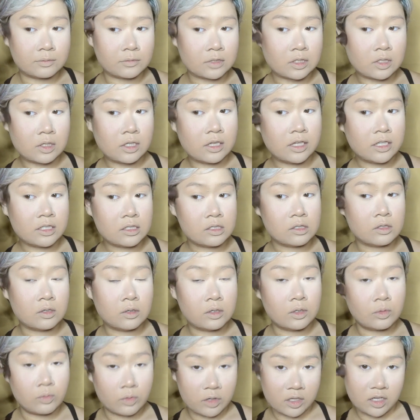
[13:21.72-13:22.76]
So I like to go
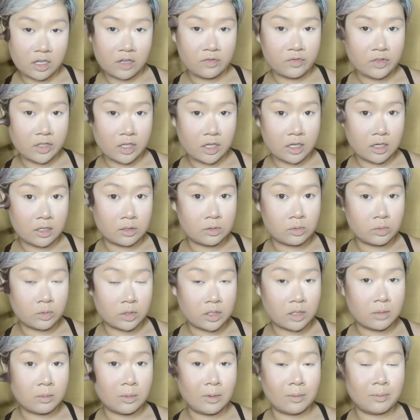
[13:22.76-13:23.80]
in with a heavy hand when
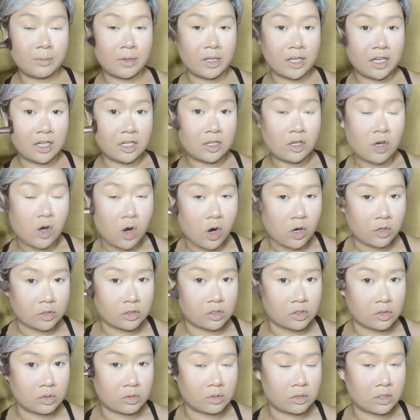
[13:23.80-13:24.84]
I'm applying
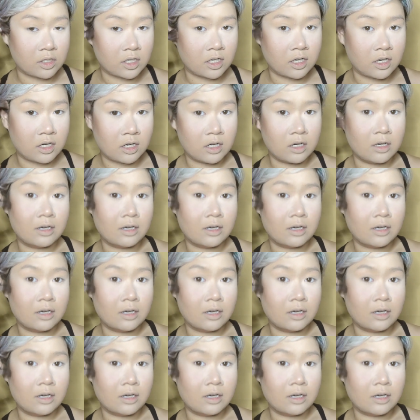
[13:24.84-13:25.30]
contour,